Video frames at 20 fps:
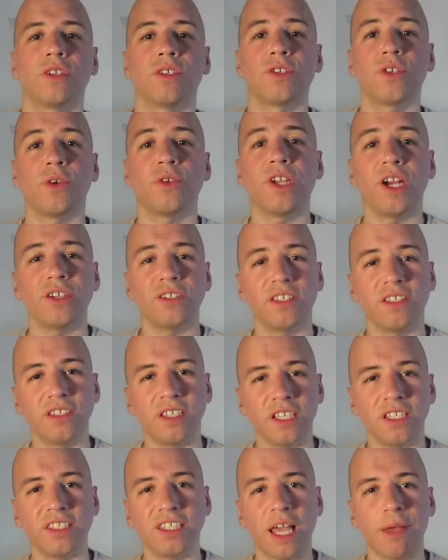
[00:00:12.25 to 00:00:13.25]
So there's a
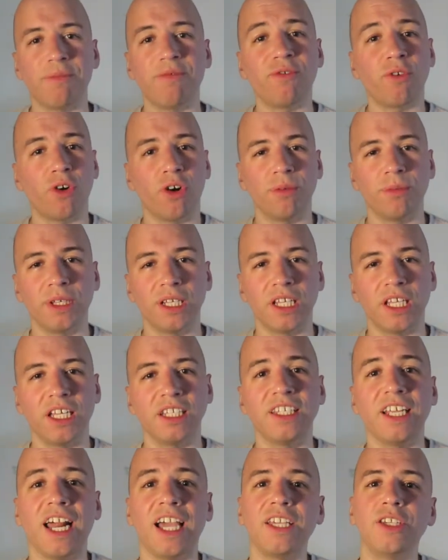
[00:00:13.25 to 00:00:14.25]
six-step
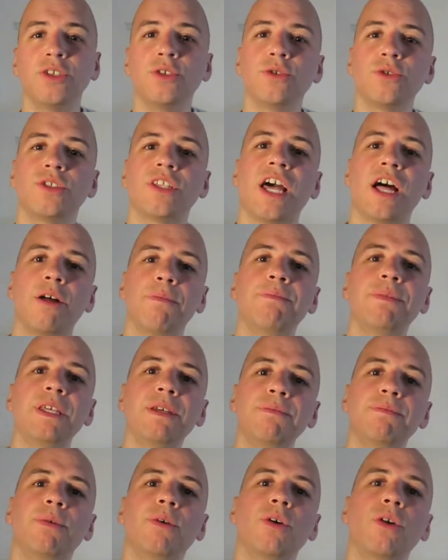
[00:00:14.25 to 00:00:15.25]
formula that I use to help
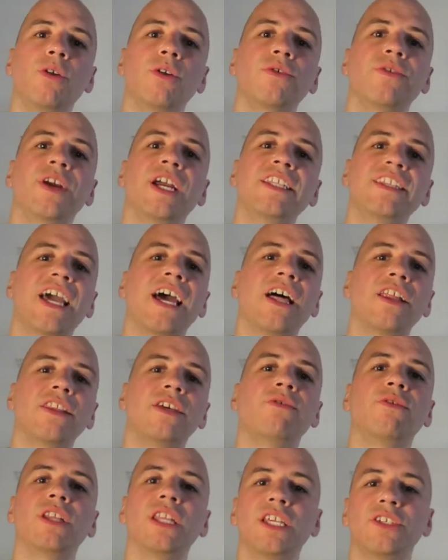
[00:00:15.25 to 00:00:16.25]
people create a
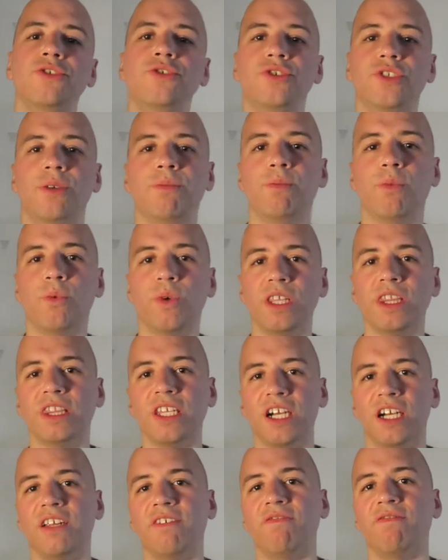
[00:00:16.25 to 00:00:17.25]
healthy relationship
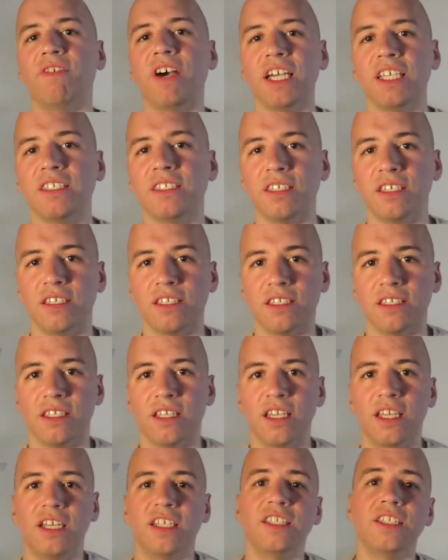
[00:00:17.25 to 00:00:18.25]
with their
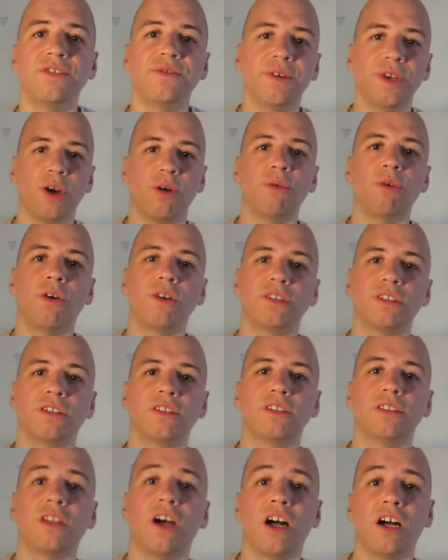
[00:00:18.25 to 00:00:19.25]
devices. And in this video, I'm going
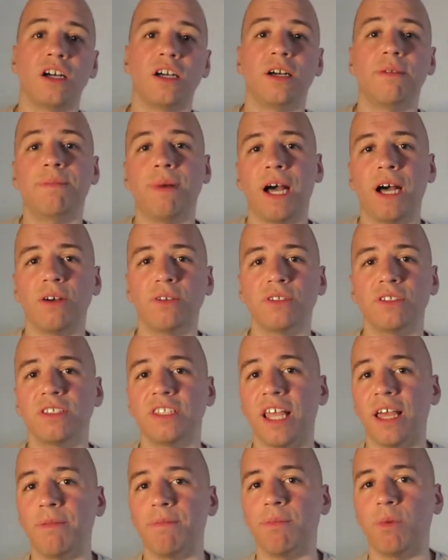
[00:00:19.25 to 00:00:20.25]
to talk about
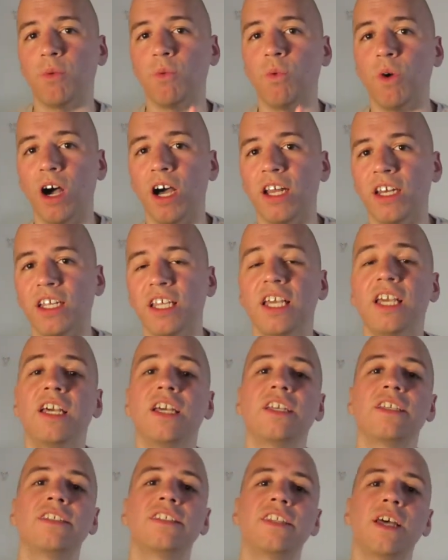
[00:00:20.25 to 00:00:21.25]
step one.
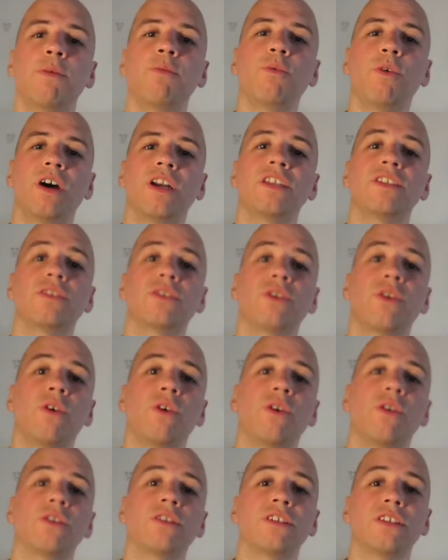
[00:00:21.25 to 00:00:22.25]
Step one is
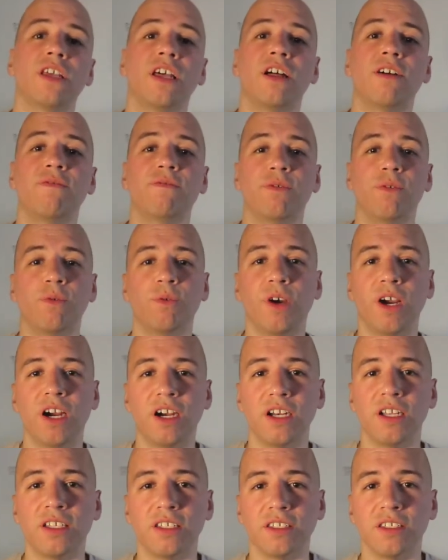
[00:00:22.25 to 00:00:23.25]
called
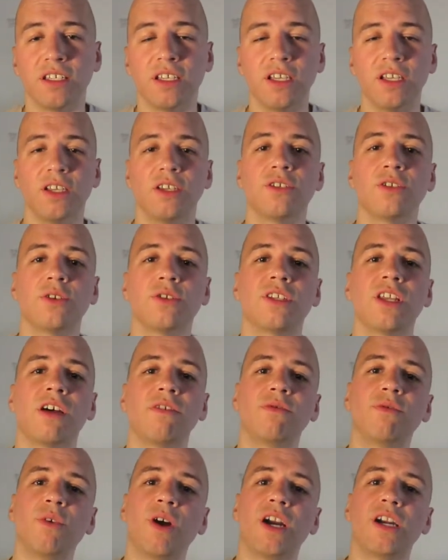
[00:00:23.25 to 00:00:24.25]
self-awareness. So
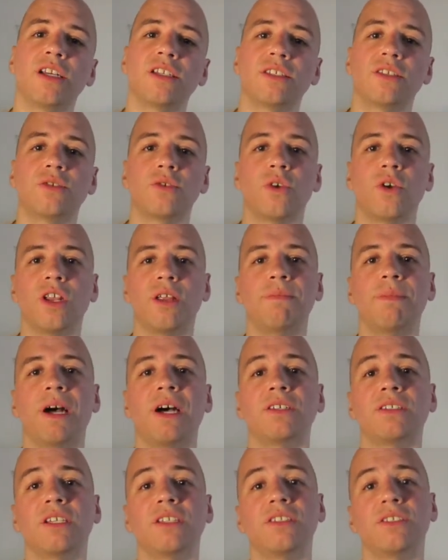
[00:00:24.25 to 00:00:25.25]
self-awareness is all
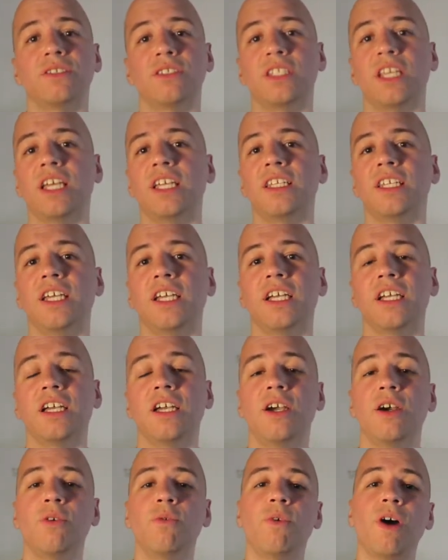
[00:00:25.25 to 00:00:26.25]
about understanding
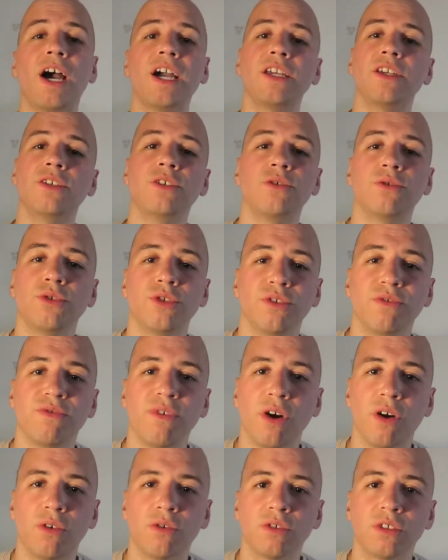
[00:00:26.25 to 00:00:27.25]
why you use your
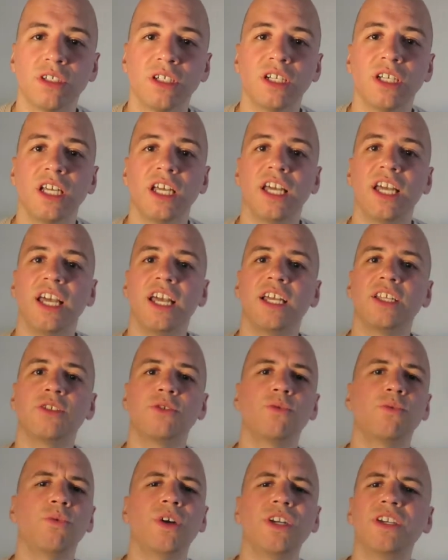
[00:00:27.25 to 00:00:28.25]
phone.
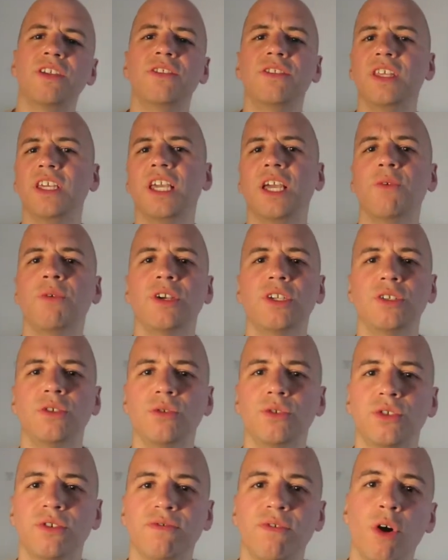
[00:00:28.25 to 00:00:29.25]
And what are you thinking when you
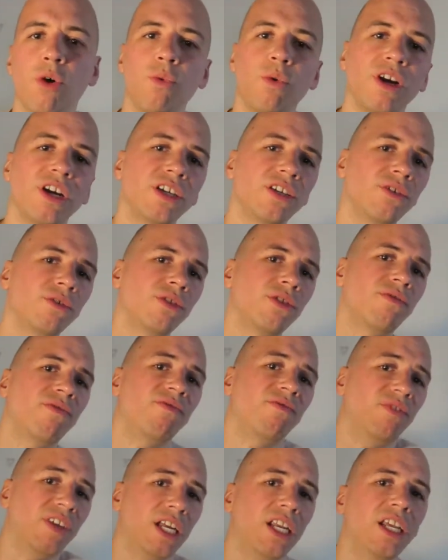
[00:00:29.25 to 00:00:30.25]
use your phone? What are you
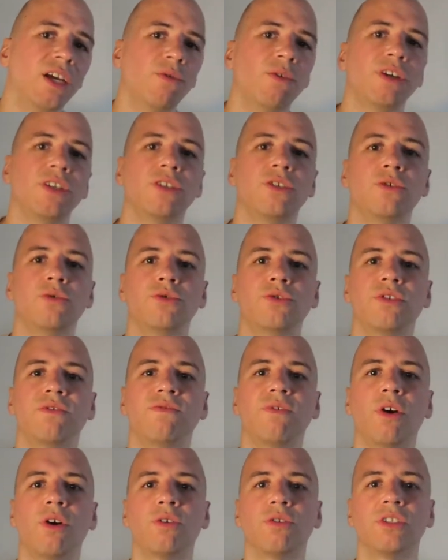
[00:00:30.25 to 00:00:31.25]
feeling when you use
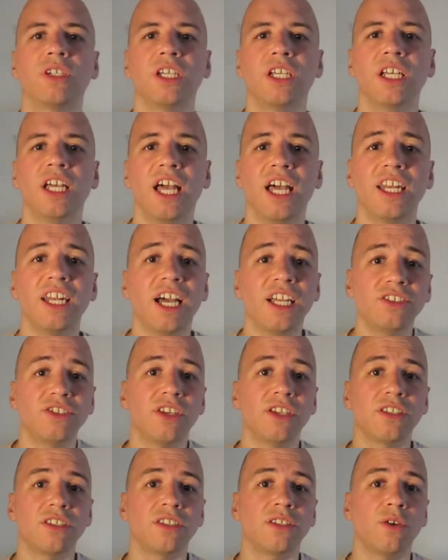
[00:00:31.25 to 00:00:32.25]
your phone? And not
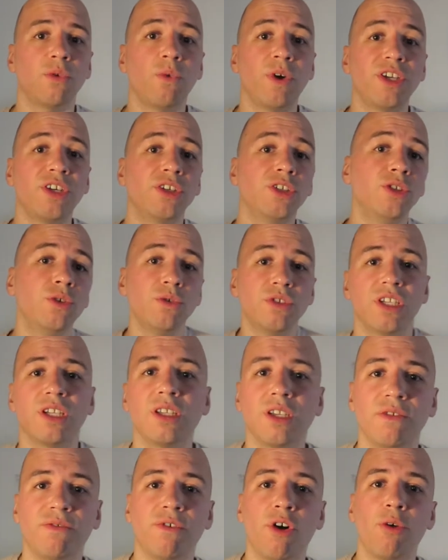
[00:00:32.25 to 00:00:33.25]
just when you're
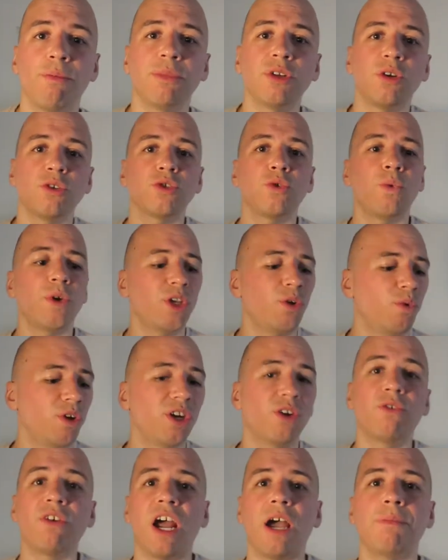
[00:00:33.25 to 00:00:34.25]
using your phone, but also when you
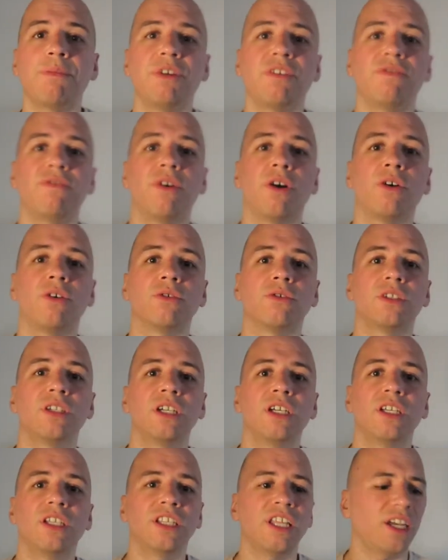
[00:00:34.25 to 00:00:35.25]
want to grab your phone.
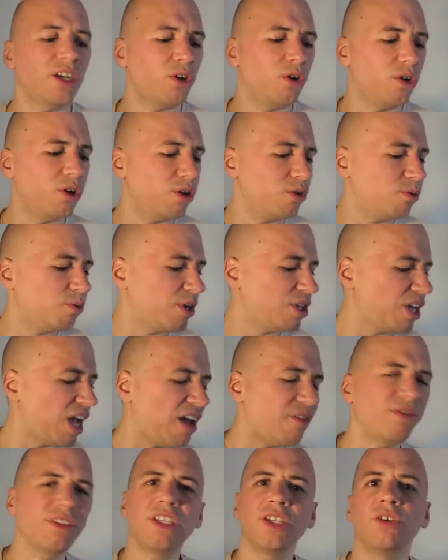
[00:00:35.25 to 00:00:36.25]
Like, or when you
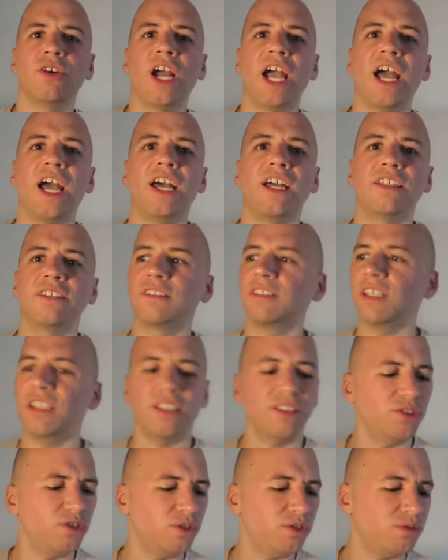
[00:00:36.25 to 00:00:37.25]
have it in your hand.
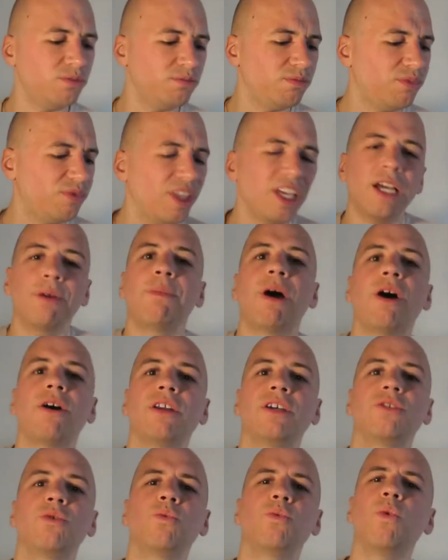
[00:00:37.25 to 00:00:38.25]
And think
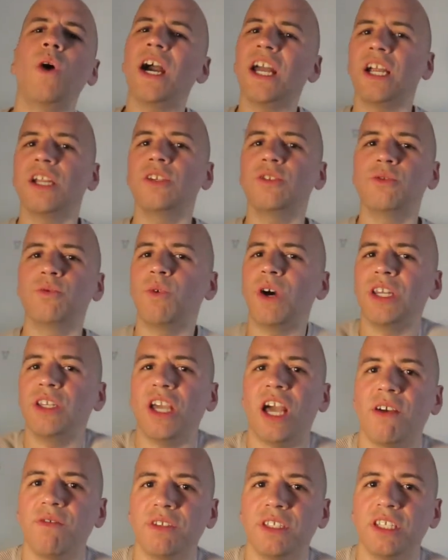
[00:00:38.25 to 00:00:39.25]
about it. Why, are you, why
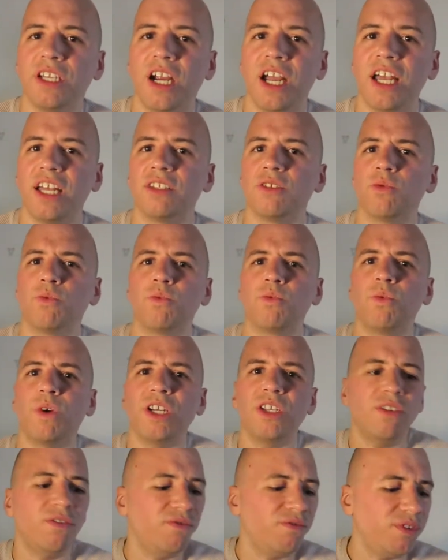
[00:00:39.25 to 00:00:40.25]
do you have it in your hand?
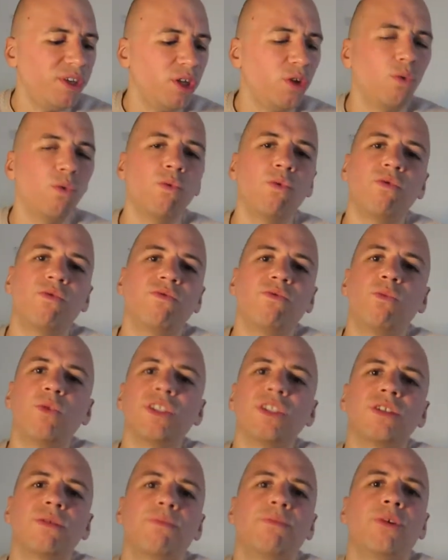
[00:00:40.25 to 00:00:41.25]
What do you feel?
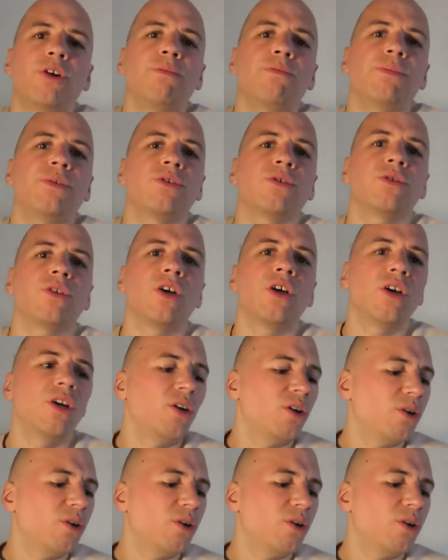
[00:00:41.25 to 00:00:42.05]
What's the purpose?